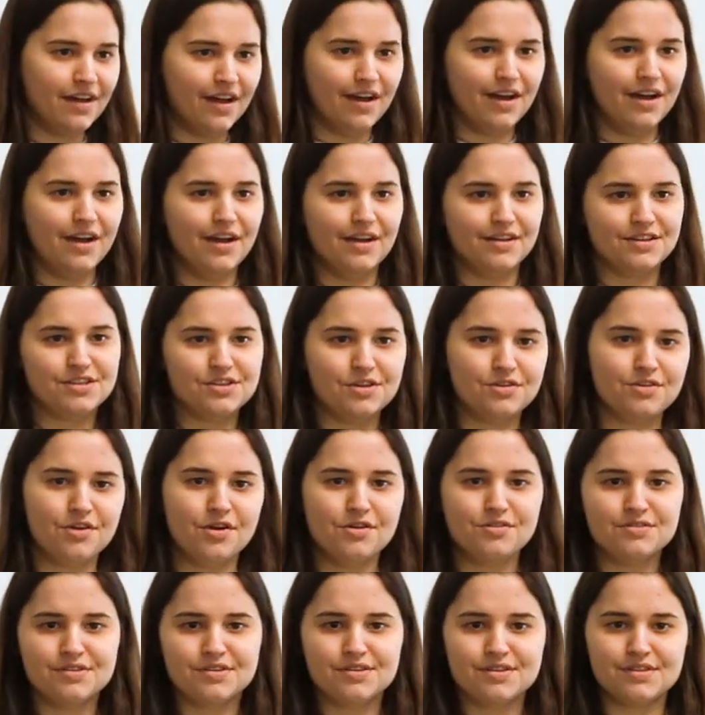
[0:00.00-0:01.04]
Uh, so
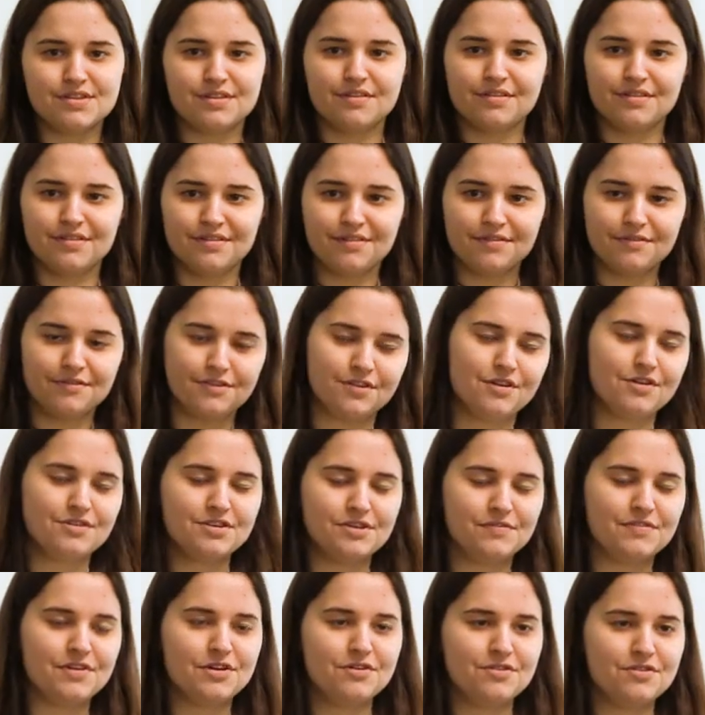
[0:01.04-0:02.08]
those, for those
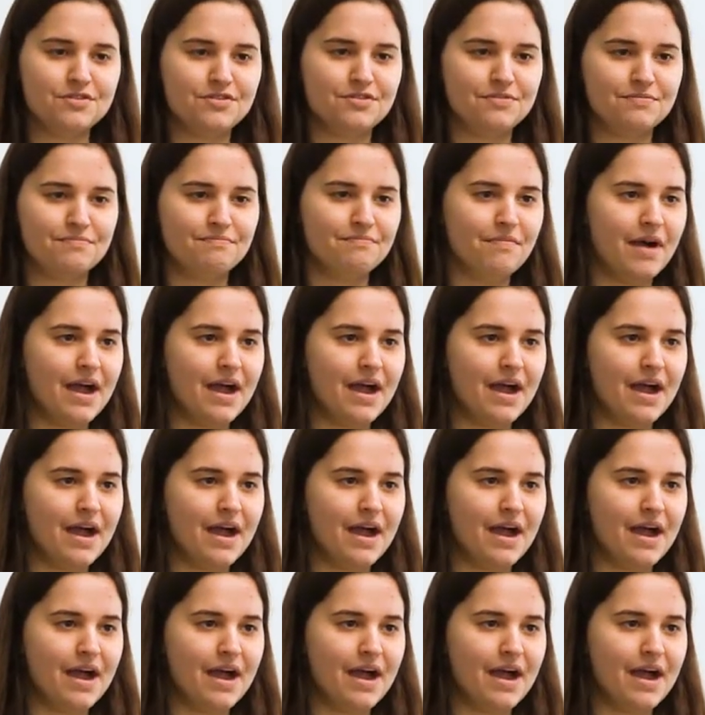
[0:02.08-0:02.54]
of you who